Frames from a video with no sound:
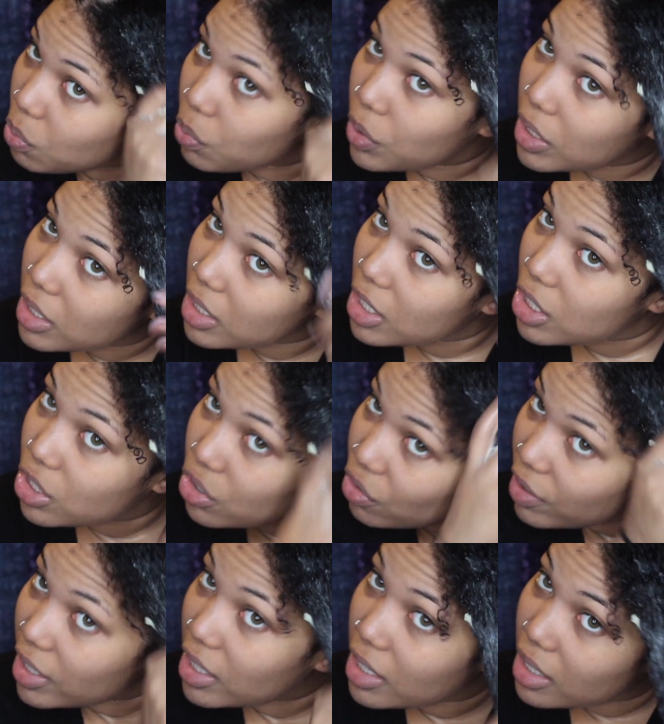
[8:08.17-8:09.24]
really
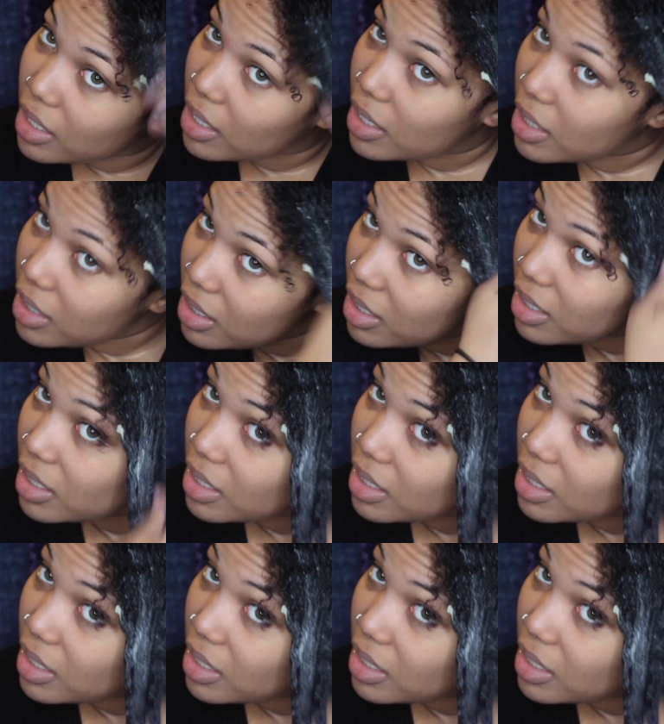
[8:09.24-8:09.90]
drinking it in.